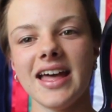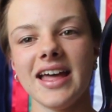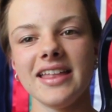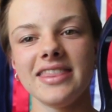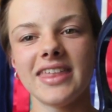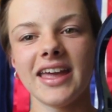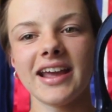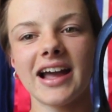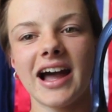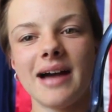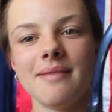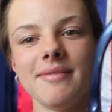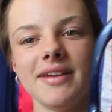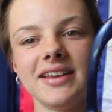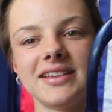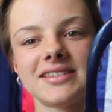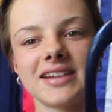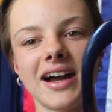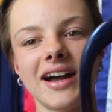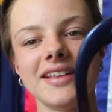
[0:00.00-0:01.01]
They come
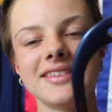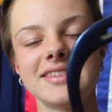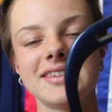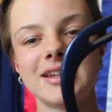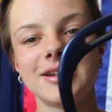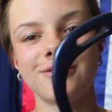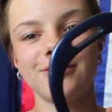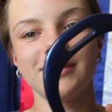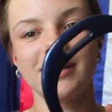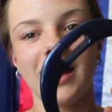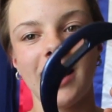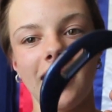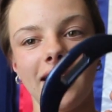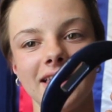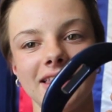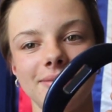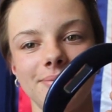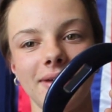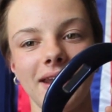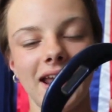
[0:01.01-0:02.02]
in tons of different
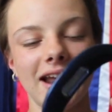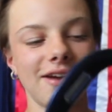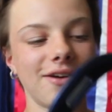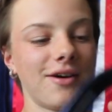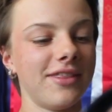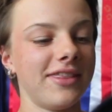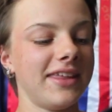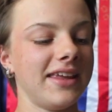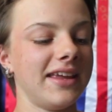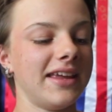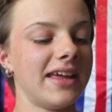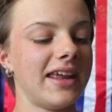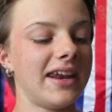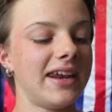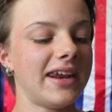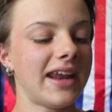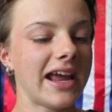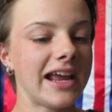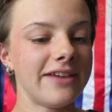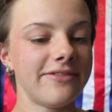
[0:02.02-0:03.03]
colours, but I got the
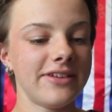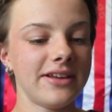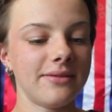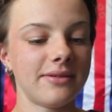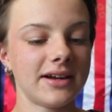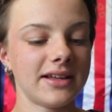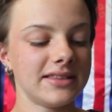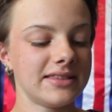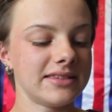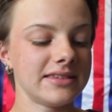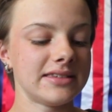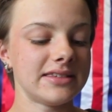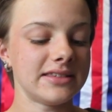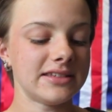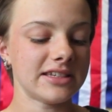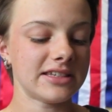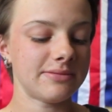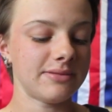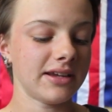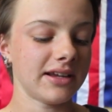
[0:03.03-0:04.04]
navy ones
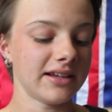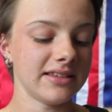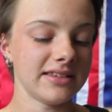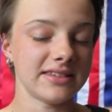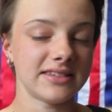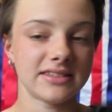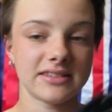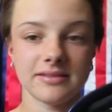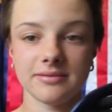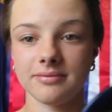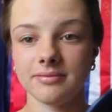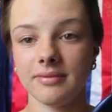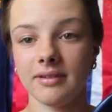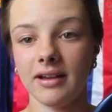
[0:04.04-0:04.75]
just because